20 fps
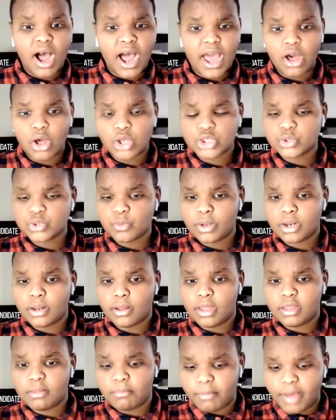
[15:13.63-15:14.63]
I also want
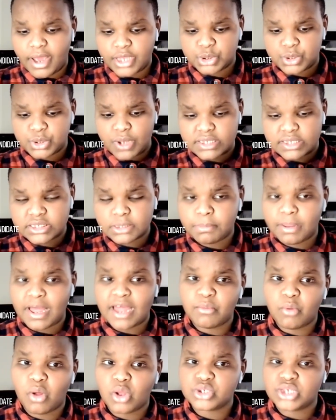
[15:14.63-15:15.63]
to, my transit
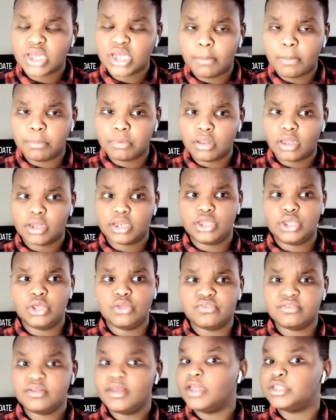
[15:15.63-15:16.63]
plan will also help a lot of
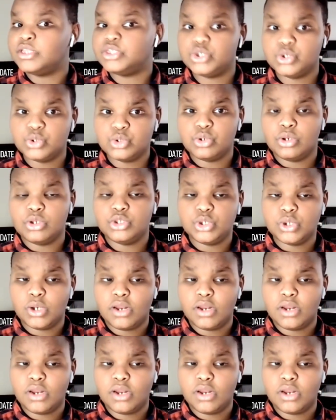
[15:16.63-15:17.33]
youth get to,